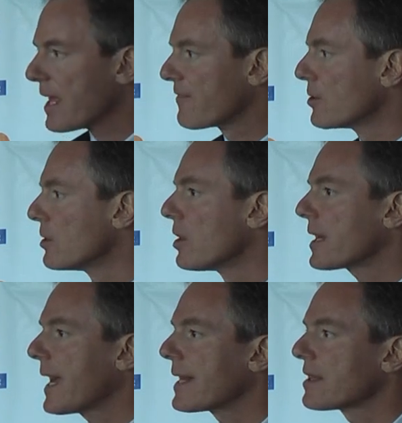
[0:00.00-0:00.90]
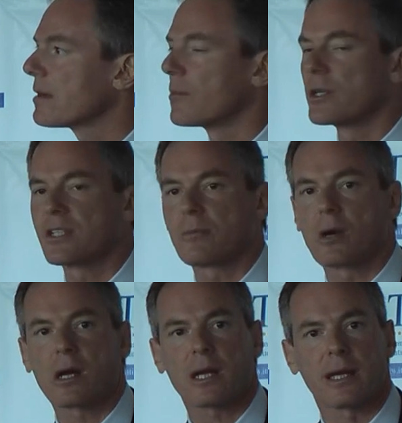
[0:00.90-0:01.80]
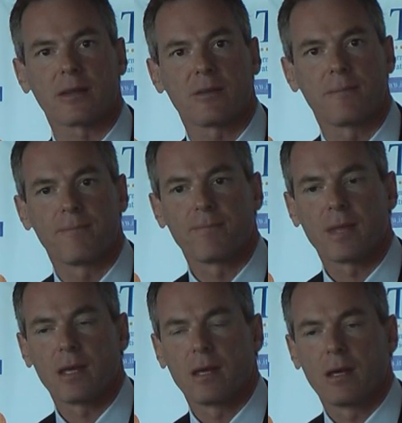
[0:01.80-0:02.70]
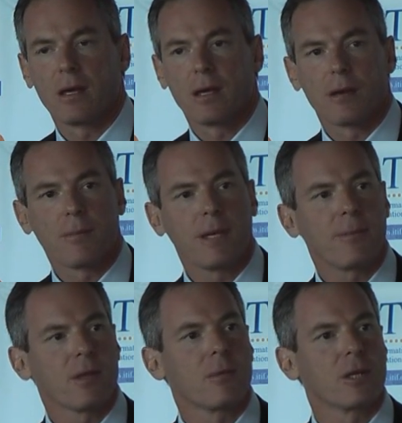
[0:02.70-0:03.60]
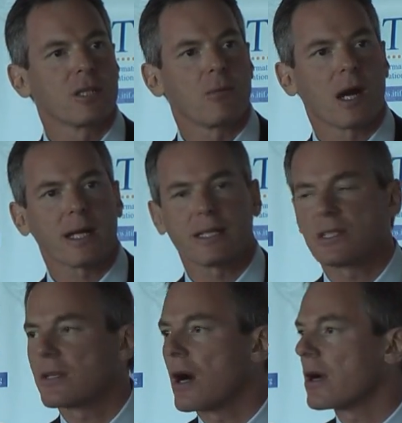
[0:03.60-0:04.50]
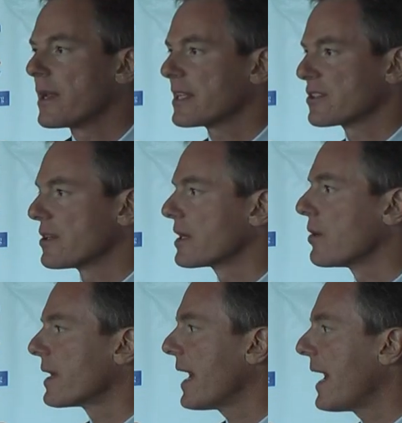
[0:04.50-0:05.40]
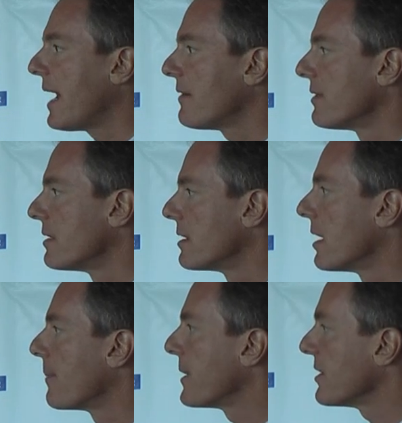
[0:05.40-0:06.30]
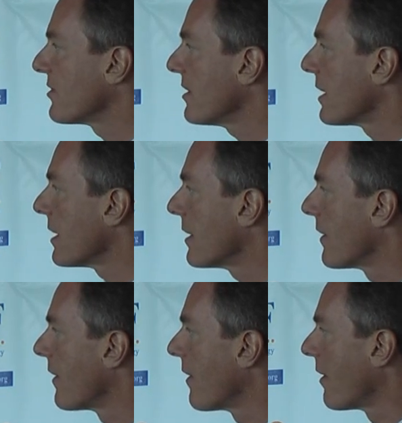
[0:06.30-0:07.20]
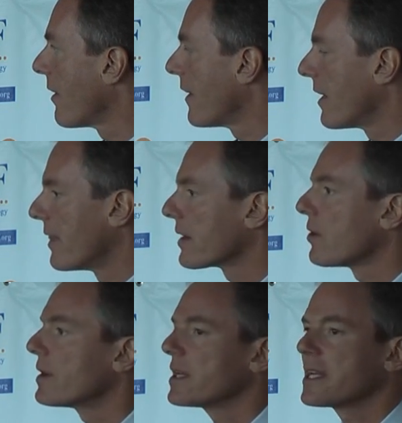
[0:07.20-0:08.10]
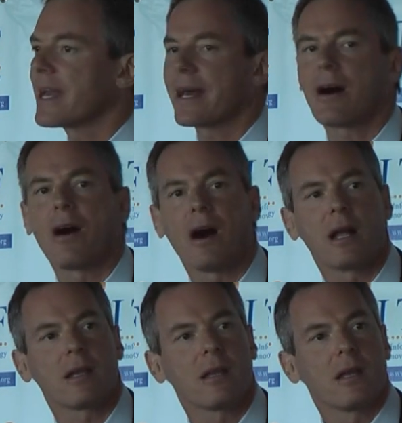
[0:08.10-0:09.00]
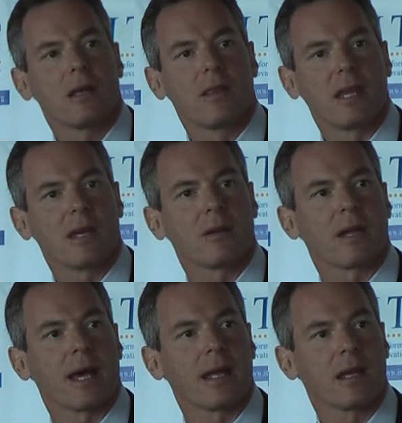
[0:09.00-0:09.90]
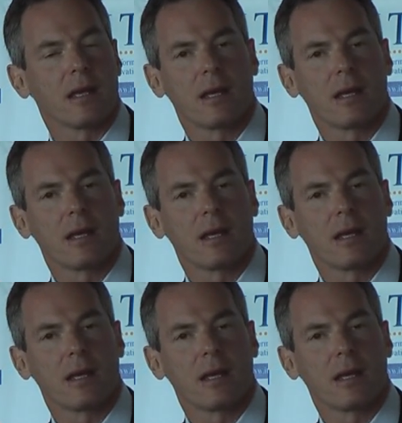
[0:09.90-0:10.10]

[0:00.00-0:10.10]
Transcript: if you look at the emerging markets, people in the emerging markets aren't necessarily going to have a PC. They're going to get on the internet